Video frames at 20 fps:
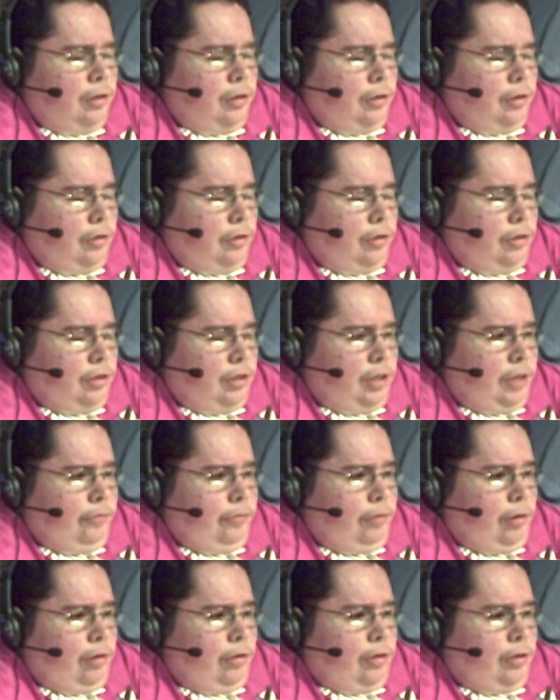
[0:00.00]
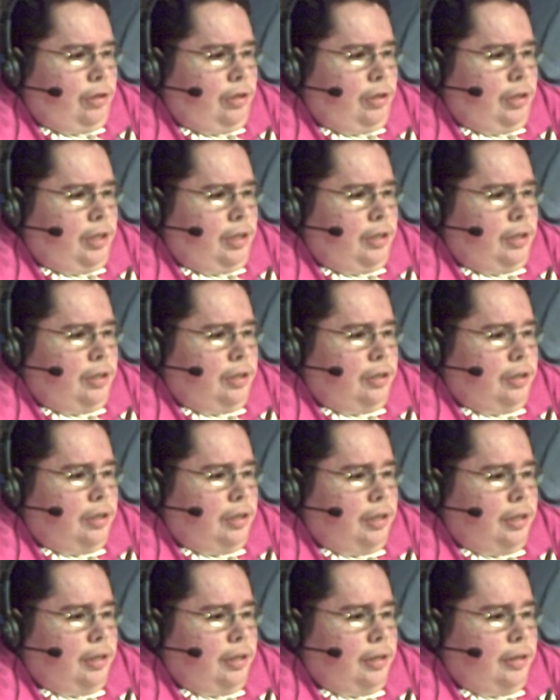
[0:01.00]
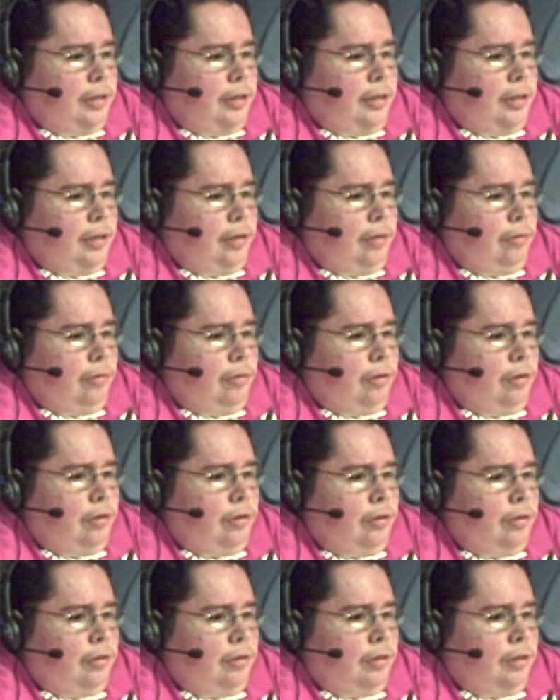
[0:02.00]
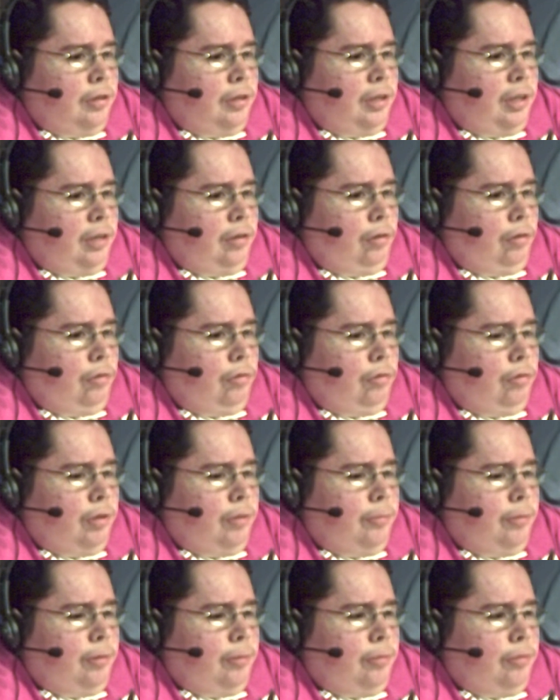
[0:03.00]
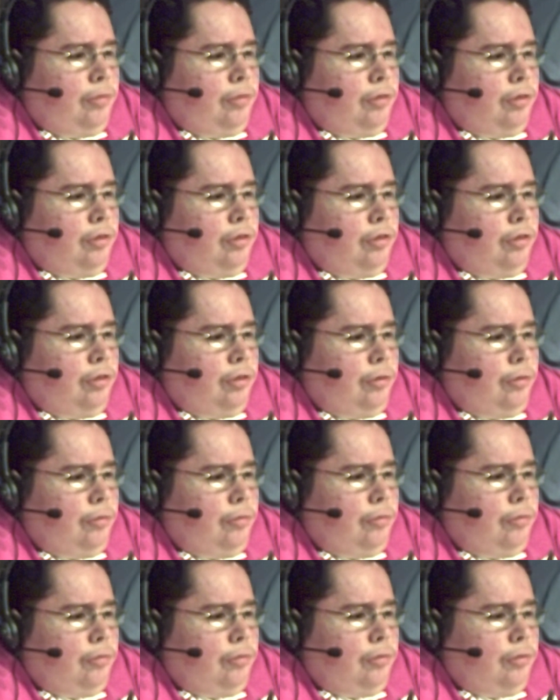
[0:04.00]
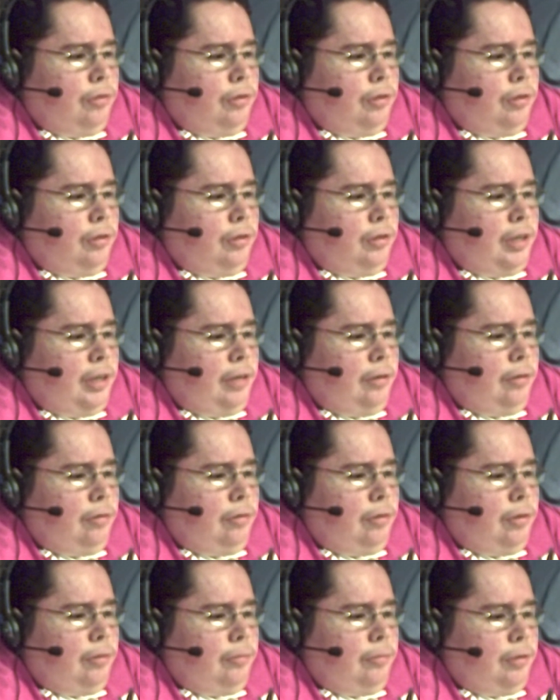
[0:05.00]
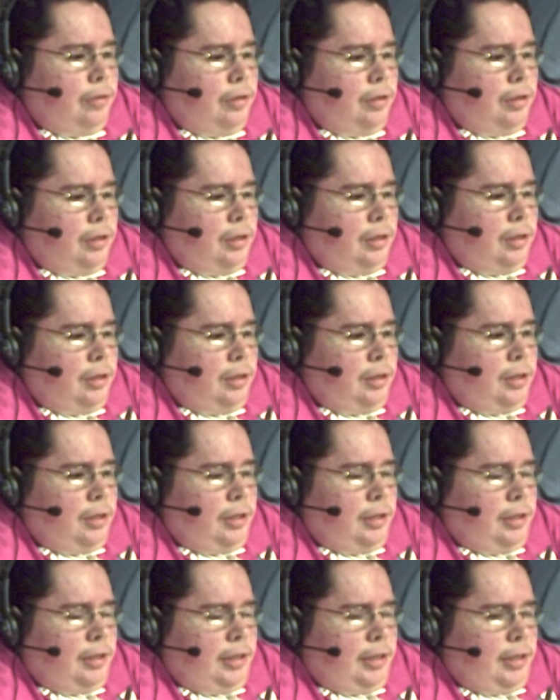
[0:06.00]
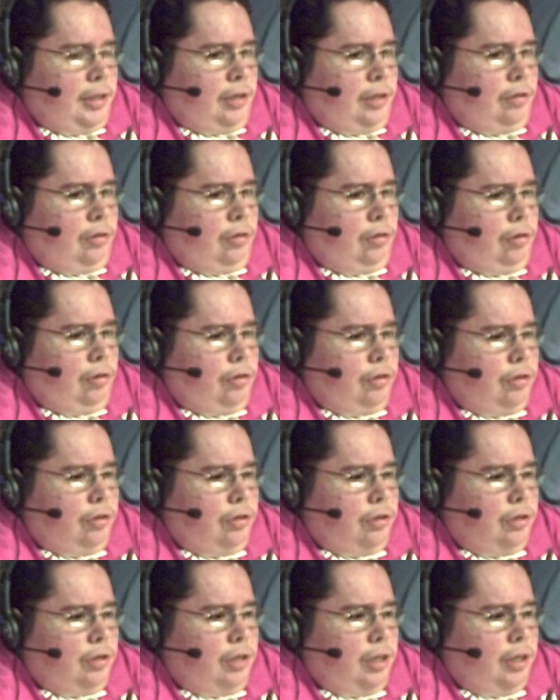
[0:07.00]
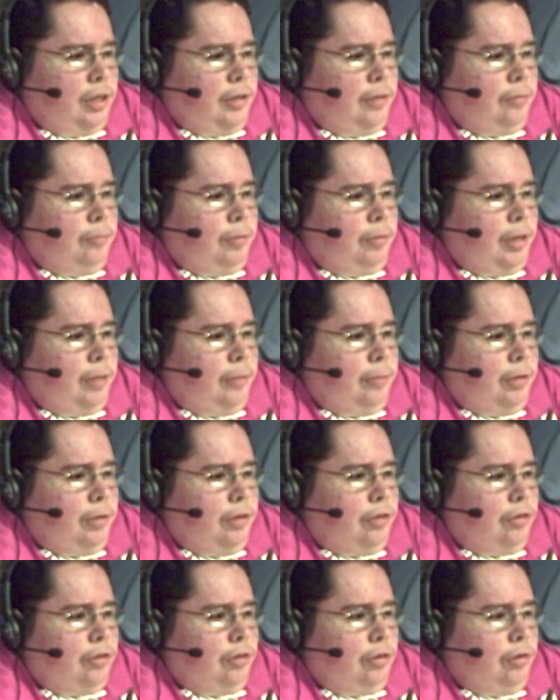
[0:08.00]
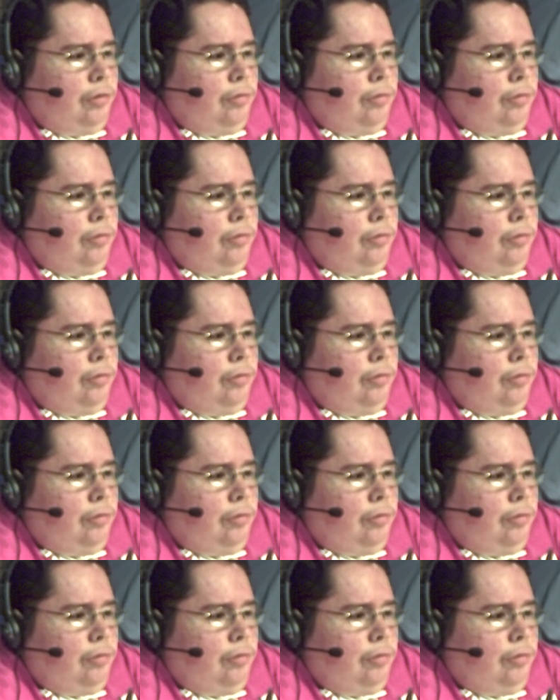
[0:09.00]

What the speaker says: Seth Rollins takes his knee out, and all three members of the Shield tackle him. They get tossed to the side by Big Show